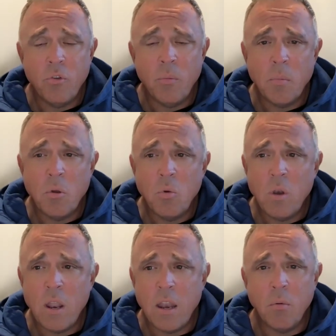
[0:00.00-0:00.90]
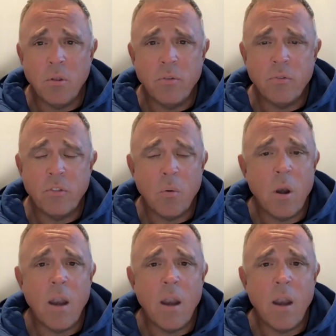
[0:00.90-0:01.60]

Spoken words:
super moon, and they were